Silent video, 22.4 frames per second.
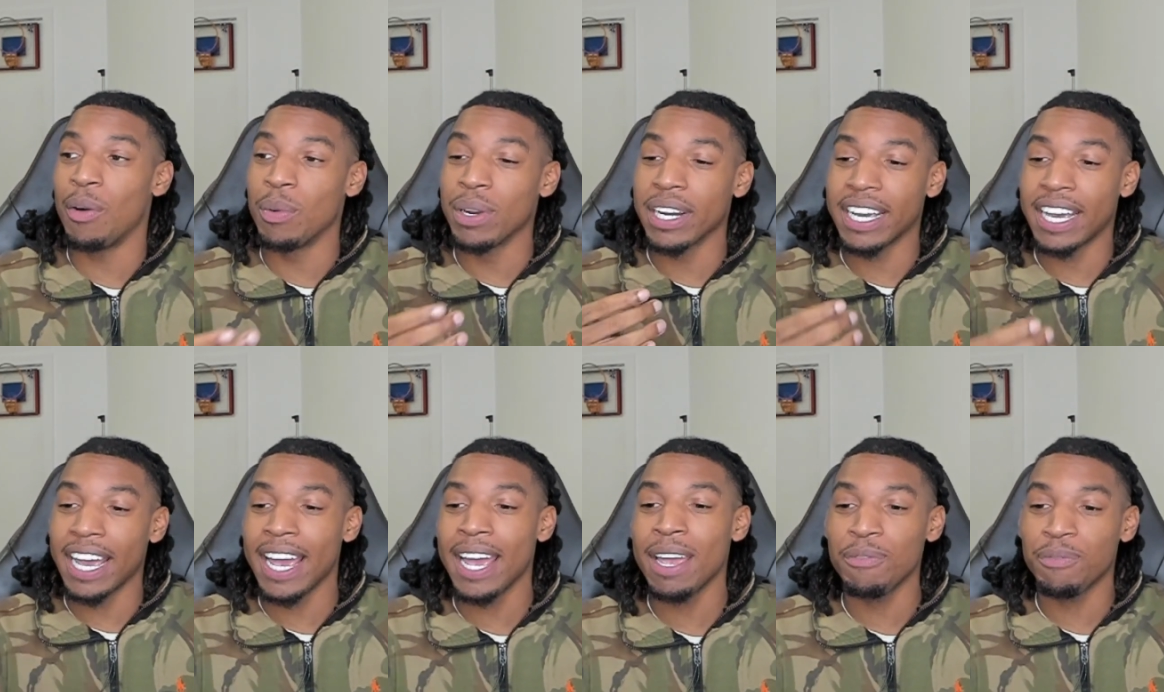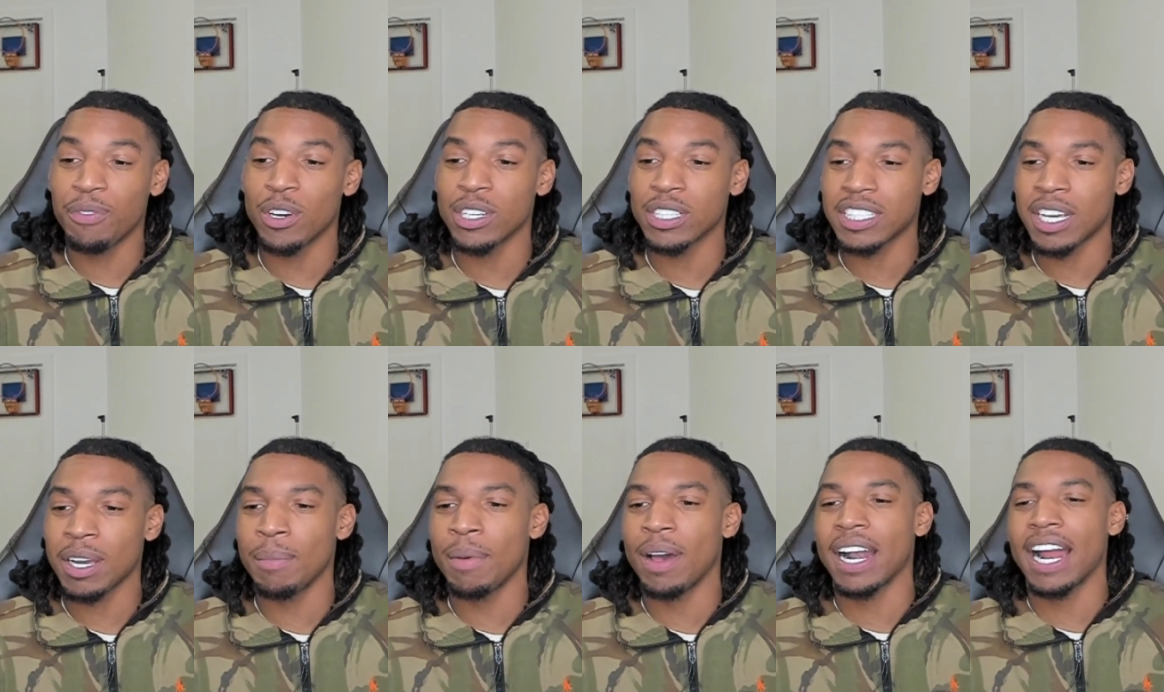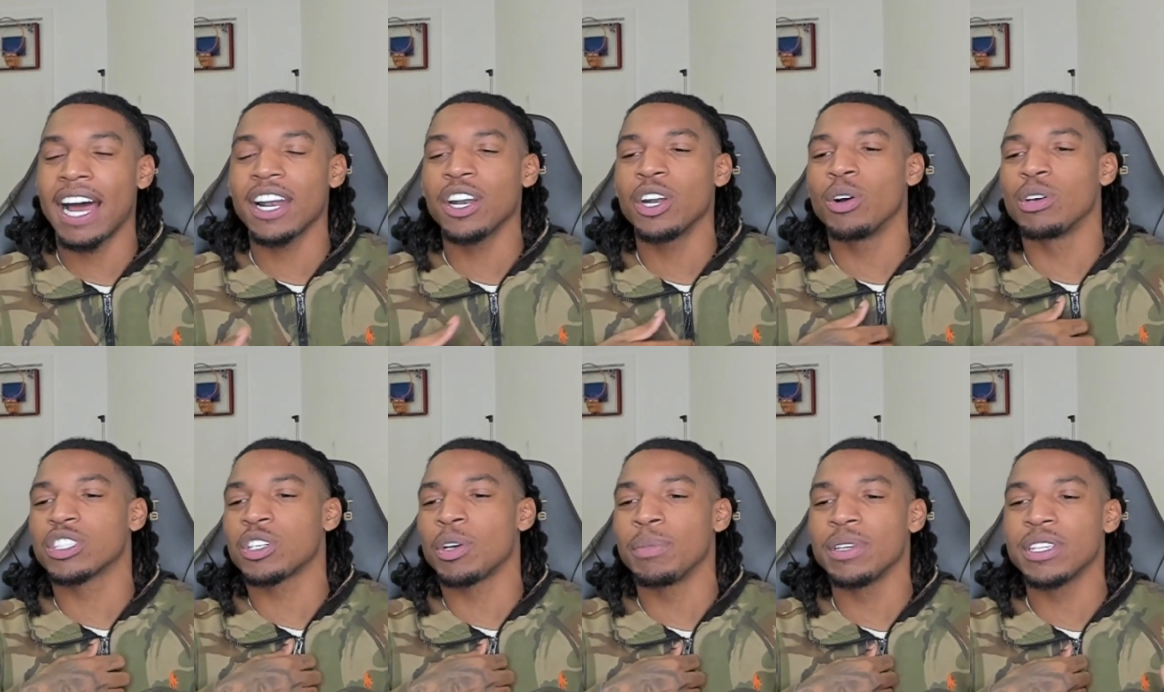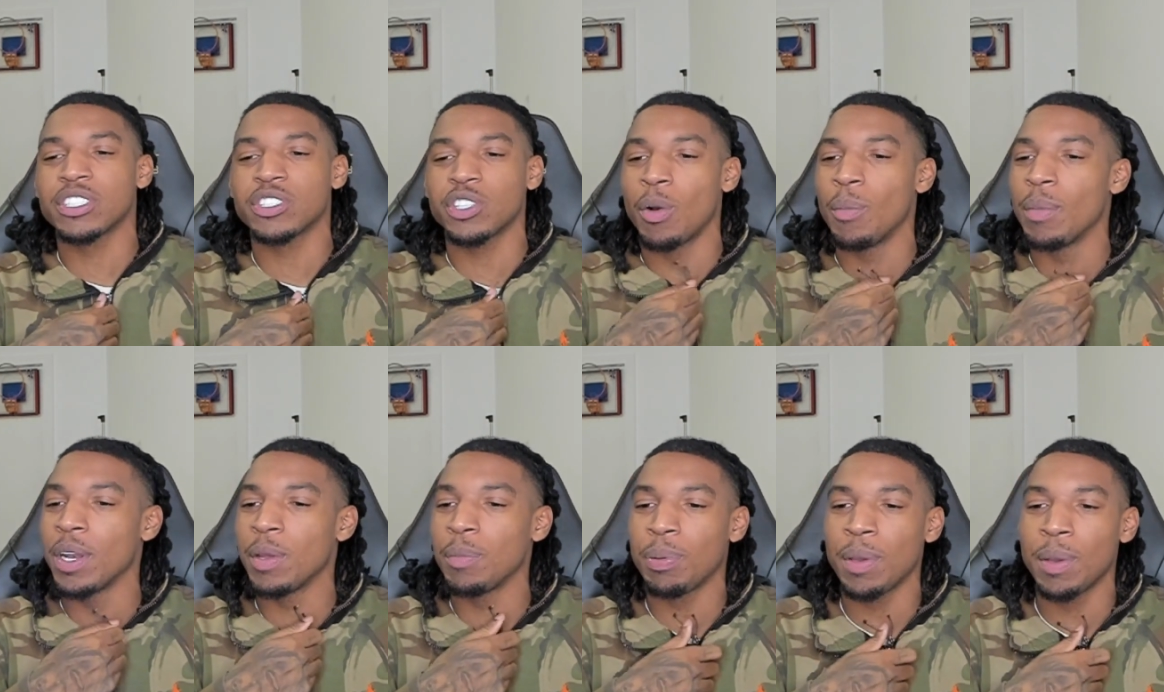When the game first come out, I know it's gonna be so
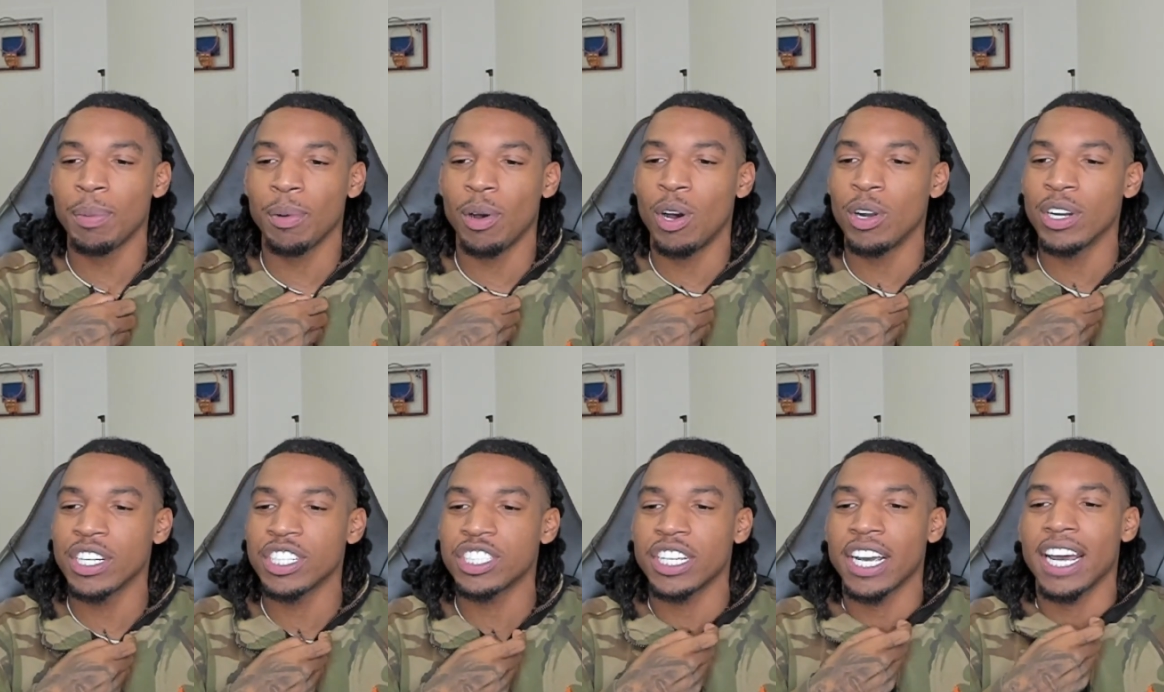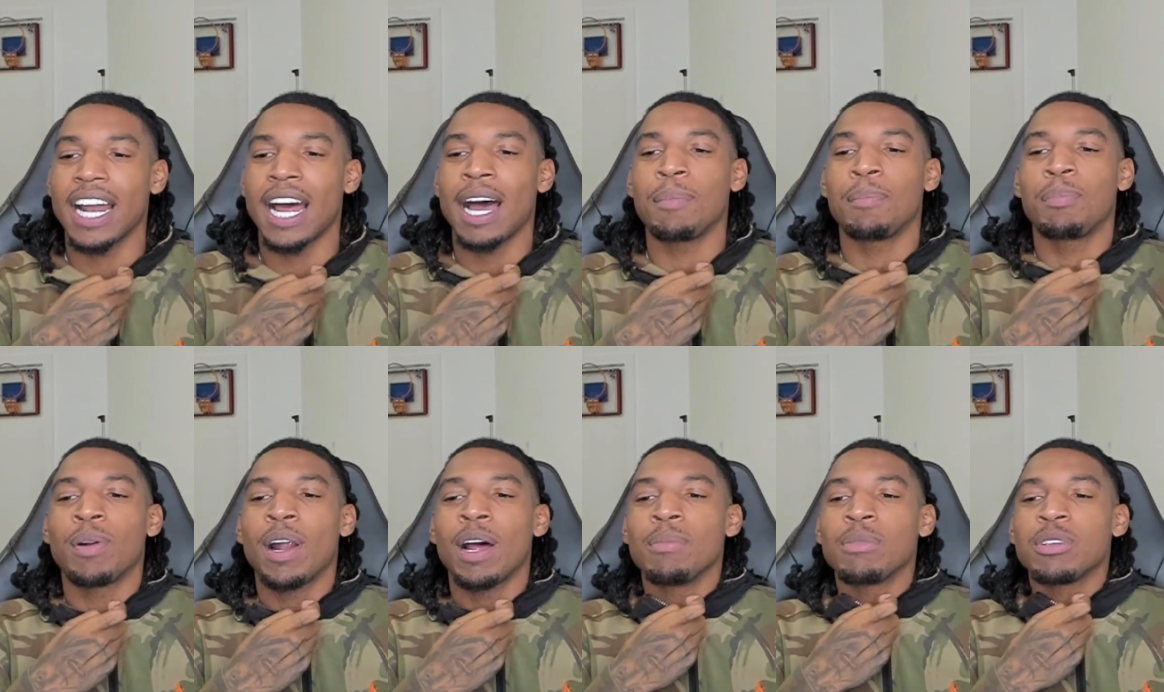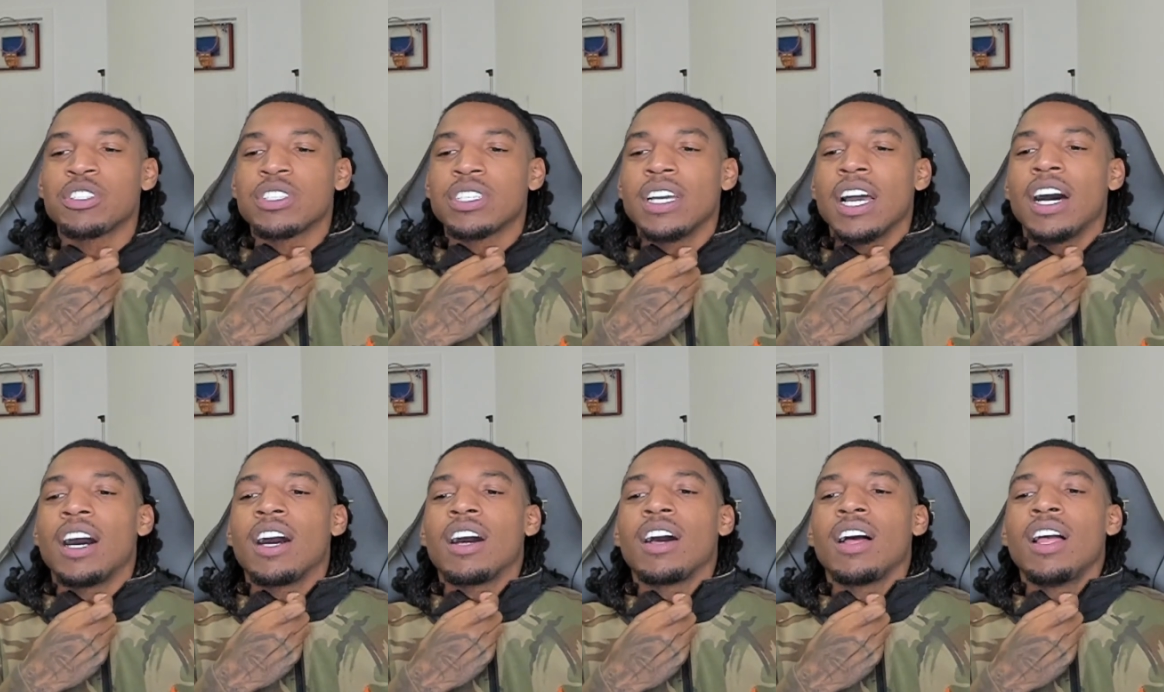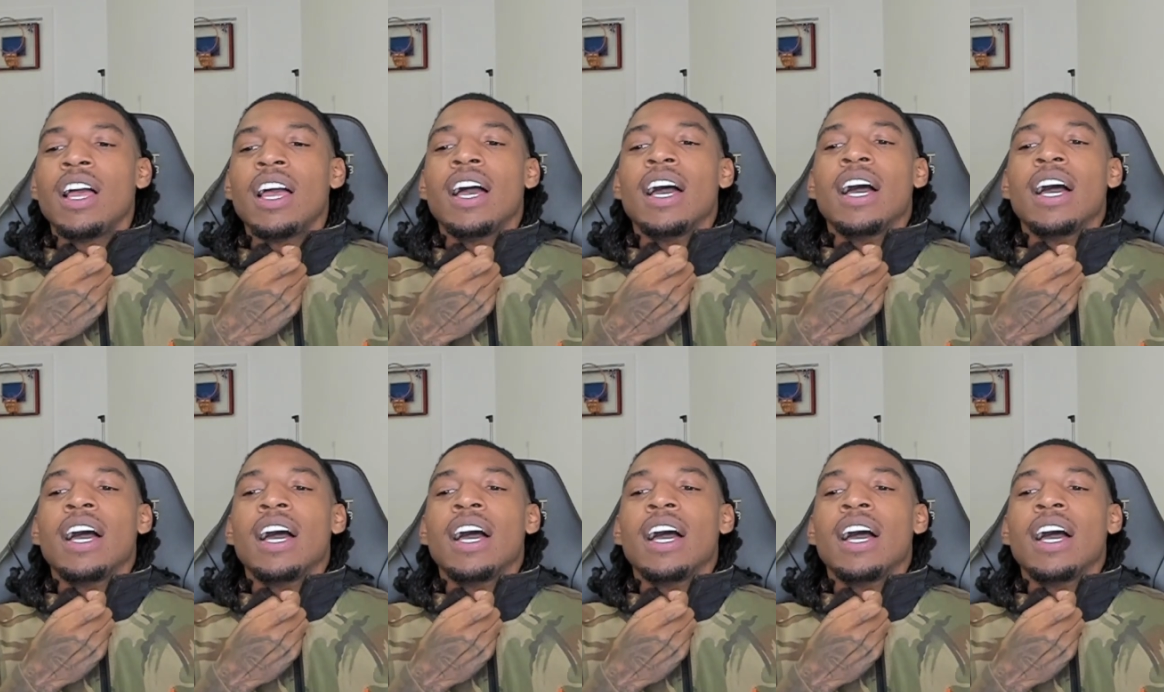many people on the chat. I promised y'all.